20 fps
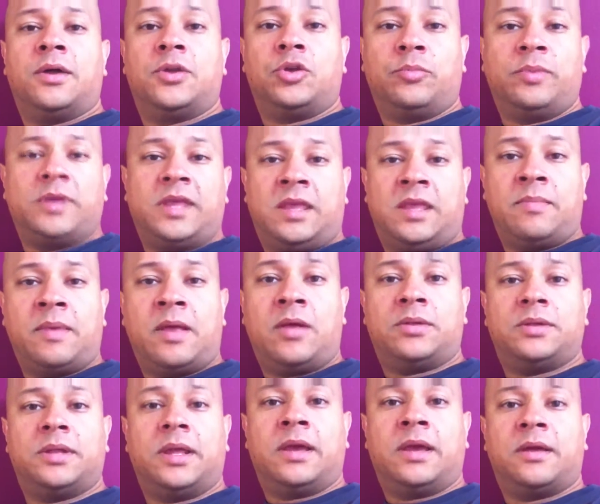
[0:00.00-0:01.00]
You'll be
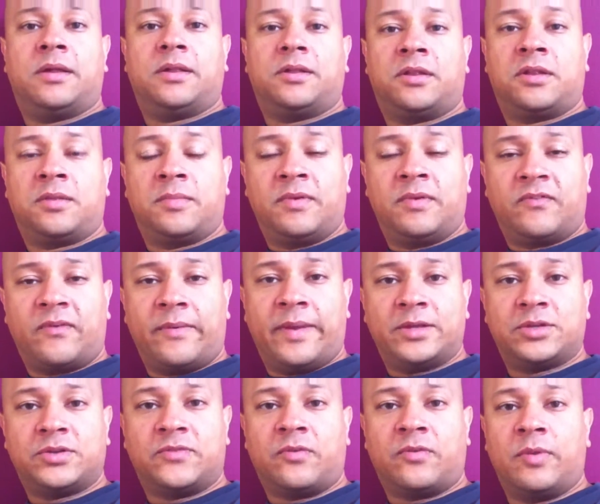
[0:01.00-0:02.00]
emailed some
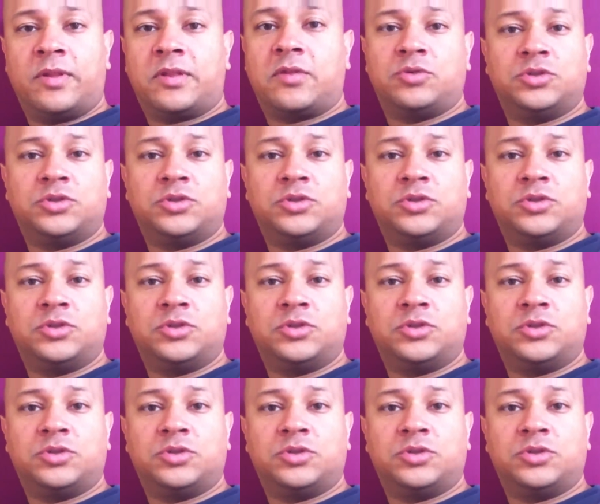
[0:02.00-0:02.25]
information from us,